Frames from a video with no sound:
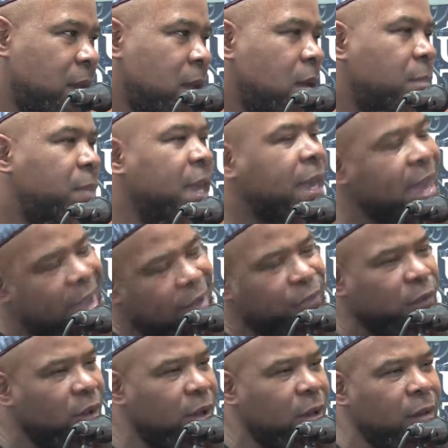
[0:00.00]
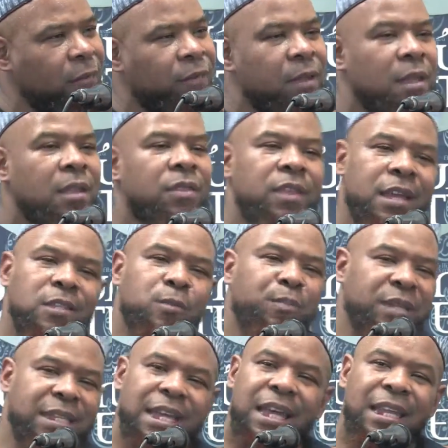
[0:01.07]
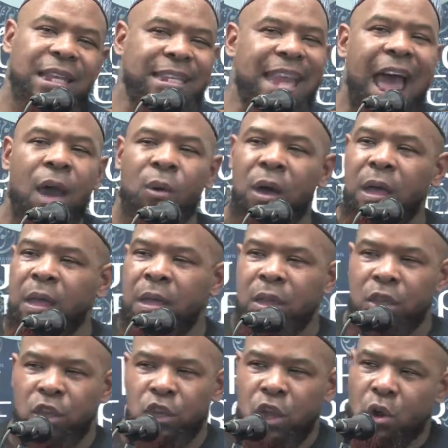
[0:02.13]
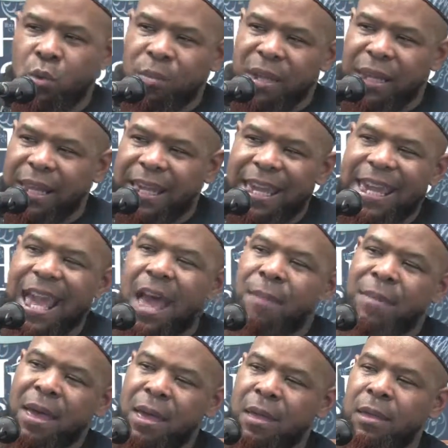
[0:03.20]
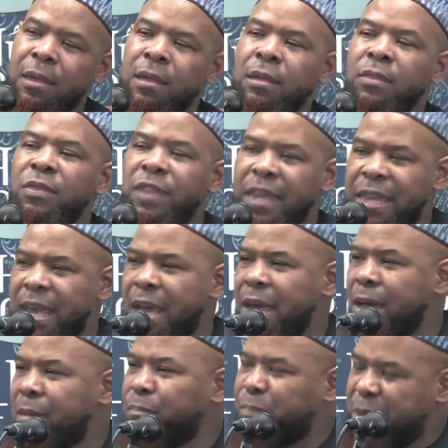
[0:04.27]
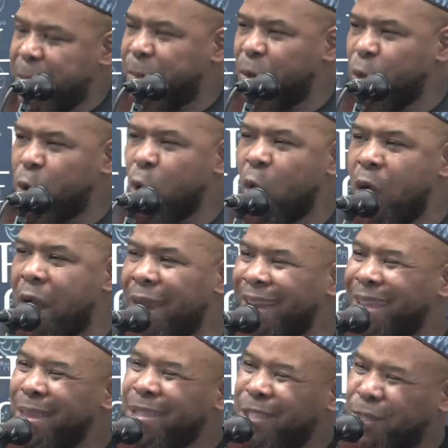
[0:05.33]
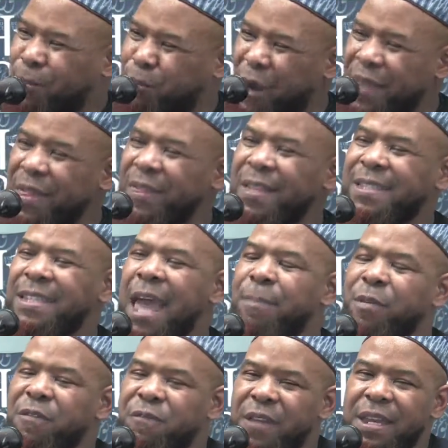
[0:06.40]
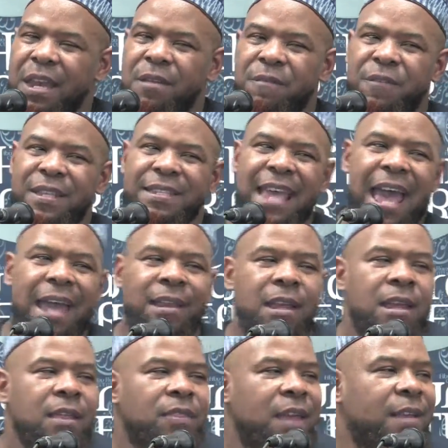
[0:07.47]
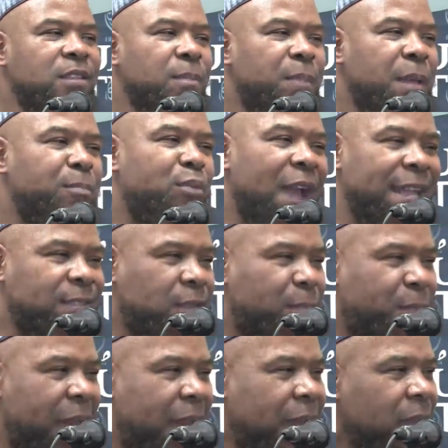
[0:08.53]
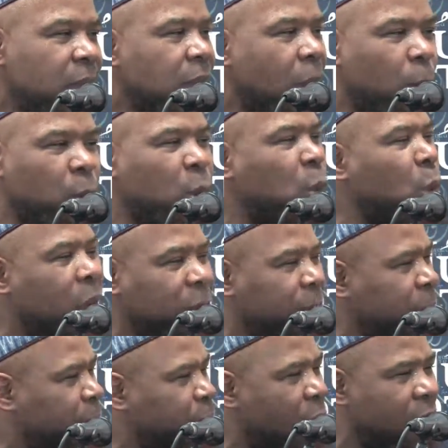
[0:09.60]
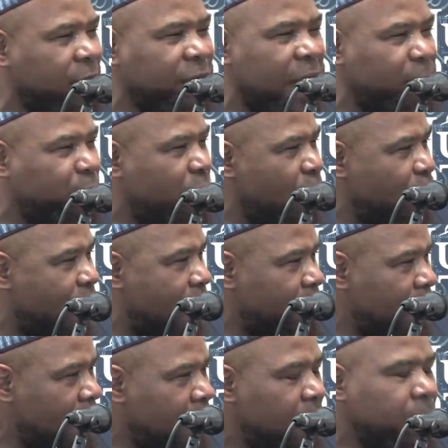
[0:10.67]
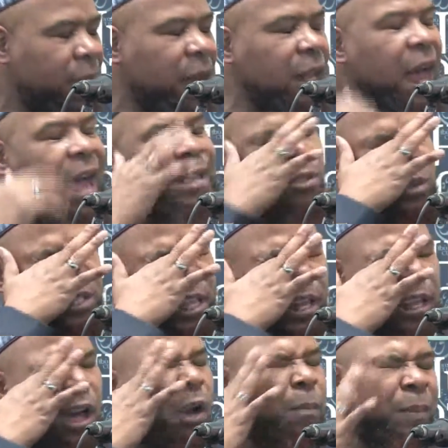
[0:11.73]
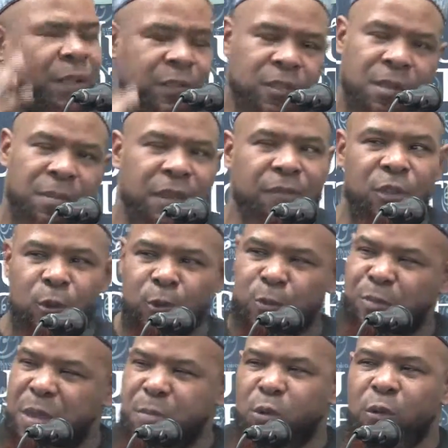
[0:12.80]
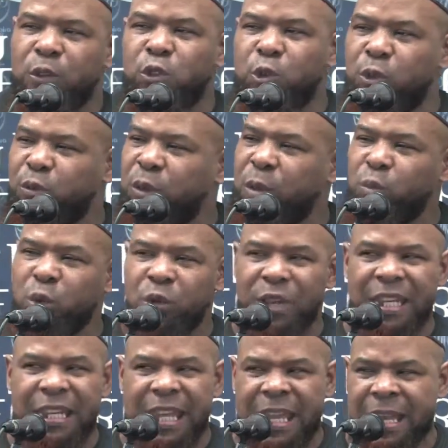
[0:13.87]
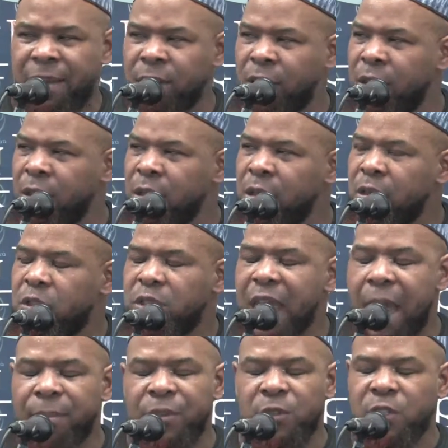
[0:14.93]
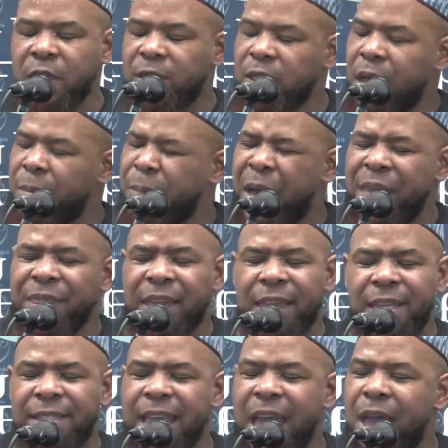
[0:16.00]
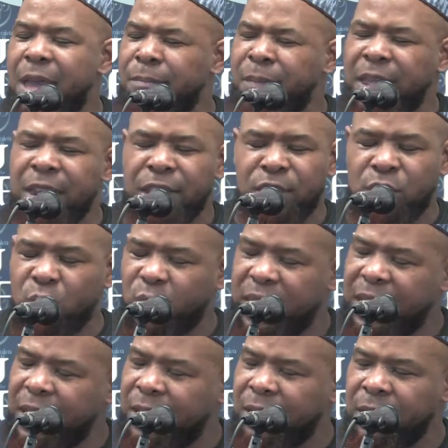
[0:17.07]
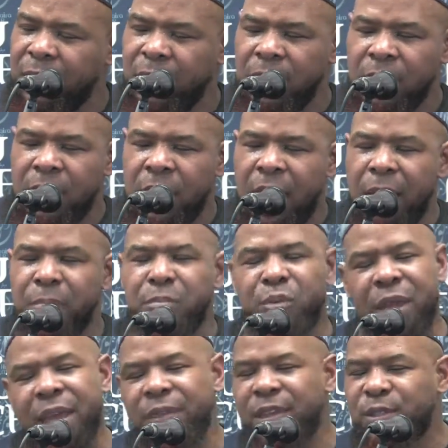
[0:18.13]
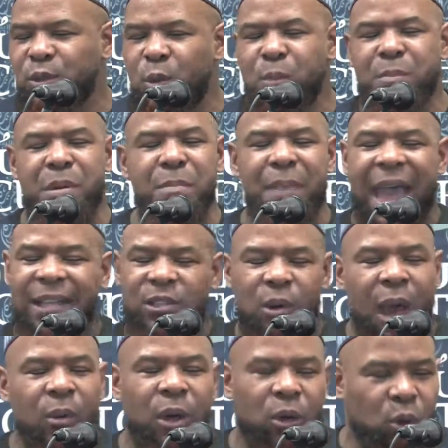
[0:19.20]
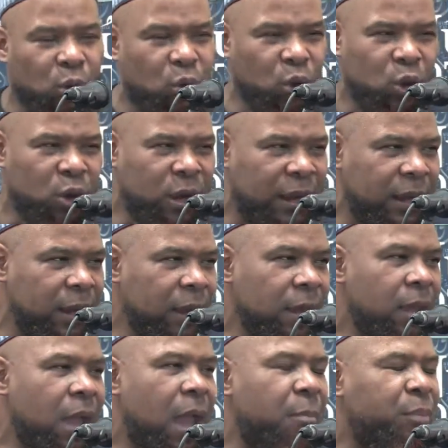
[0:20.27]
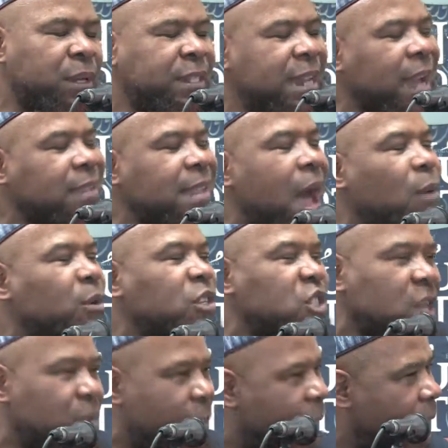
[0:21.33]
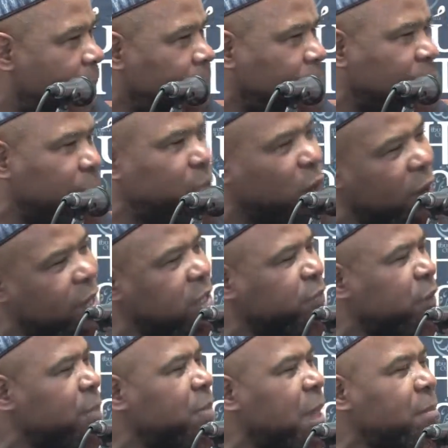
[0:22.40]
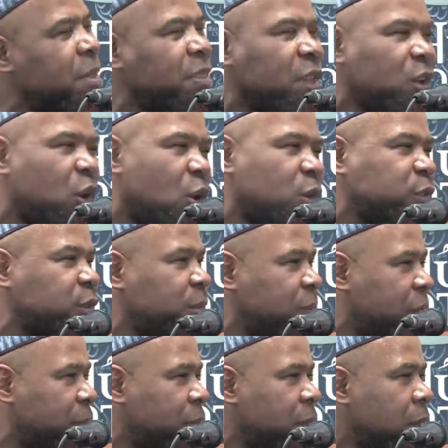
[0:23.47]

Be careful of this particular Dawah. Yomul Qiyamah, the uh, people who are spreading this type of fitting facade, there's a big price to pay, and we don't want to be a part of that program. May Allah help us to be of those people who are truthful in word and deed, establish us upon the kitab and the tawheed, and bring this ummah back to our uqul, and protect our shabab, the boys from them and the girls from them.